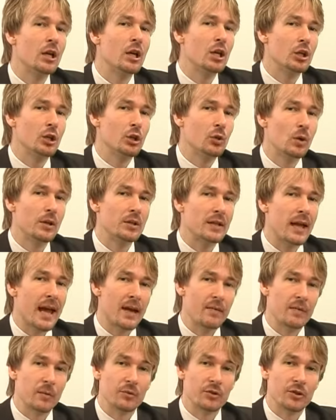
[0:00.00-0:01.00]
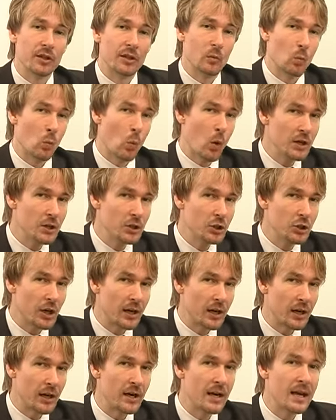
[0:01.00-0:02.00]
you want to have them sit in one
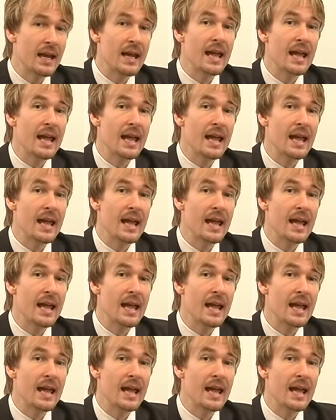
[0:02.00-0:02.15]
chair,